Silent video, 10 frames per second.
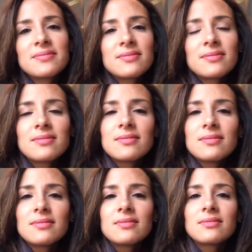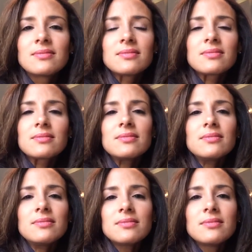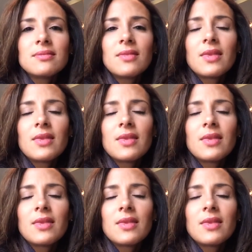Nothing is said.